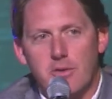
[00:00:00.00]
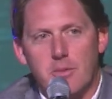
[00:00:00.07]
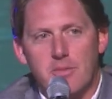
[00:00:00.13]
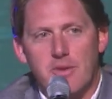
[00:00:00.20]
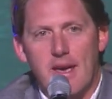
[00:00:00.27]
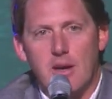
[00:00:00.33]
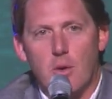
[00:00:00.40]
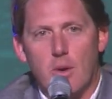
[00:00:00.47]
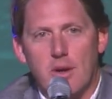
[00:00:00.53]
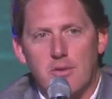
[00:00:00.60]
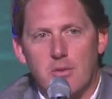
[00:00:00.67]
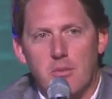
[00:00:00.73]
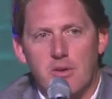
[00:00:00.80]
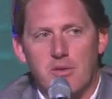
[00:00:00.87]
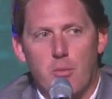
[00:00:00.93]
takeaways
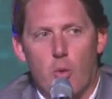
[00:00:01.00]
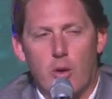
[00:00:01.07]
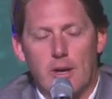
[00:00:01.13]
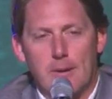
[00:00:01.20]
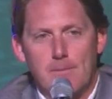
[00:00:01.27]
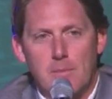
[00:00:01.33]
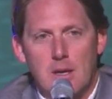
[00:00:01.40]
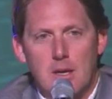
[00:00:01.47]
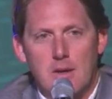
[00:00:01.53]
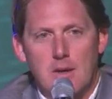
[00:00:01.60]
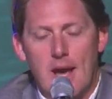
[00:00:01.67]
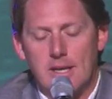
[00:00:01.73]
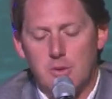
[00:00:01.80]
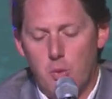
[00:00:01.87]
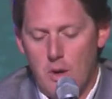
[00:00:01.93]
from this morning.
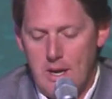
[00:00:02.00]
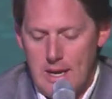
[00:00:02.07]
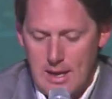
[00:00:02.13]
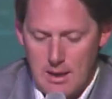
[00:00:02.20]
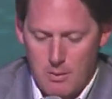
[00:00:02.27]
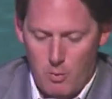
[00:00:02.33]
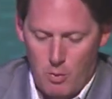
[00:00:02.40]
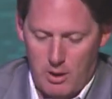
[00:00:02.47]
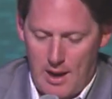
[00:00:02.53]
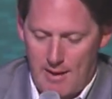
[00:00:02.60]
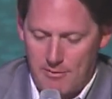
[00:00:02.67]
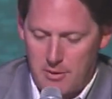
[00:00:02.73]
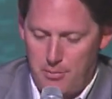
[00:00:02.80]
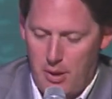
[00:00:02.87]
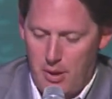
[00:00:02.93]
Next week, we're going to
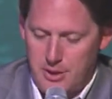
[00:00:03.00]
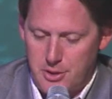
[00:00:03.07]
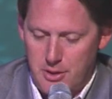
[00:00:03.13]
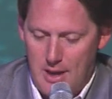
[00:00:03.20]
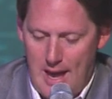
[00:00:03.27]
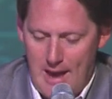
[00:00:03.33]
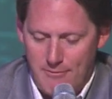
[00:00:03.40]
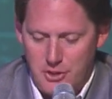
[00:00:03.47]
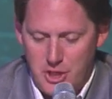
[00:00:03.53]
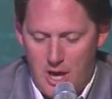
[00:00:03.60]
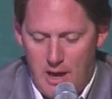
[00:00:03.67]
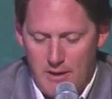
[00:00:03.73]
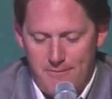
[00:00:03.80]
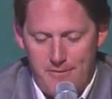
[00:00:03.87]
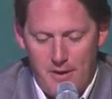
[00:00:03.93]
have the pleasure to have
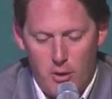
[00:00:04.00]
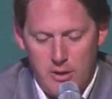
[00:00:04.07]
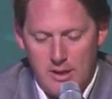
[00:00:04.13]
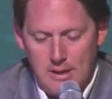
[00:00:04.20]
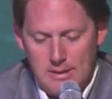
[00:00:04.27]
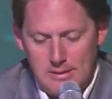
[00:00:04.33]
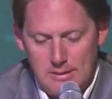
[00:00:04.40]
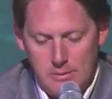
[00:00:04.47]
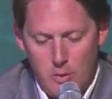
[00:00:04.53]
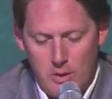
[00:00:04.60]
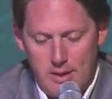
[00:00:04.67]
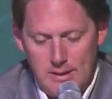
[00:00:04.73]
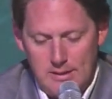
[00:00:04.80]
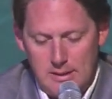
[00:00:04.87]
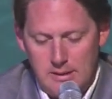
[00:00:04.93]
John Felkins
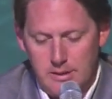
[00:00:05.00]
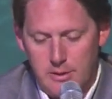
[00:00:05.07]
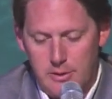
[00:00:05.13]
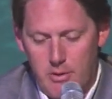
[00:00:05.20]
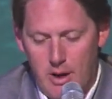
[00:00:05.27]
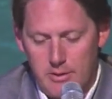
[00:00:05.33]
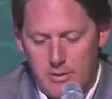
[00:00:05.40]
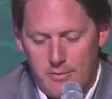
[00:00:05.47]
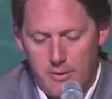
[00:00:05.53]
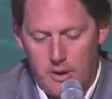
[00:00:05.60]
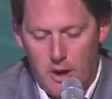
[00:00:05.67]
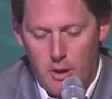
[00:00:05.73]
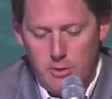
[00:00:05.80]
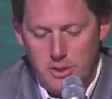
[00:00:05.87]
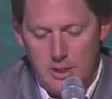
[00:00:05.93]
with us. He's the Director of
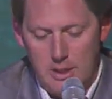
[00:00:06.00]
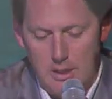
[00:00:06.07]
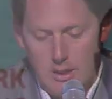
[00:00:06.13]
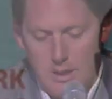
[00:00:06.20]
Coaching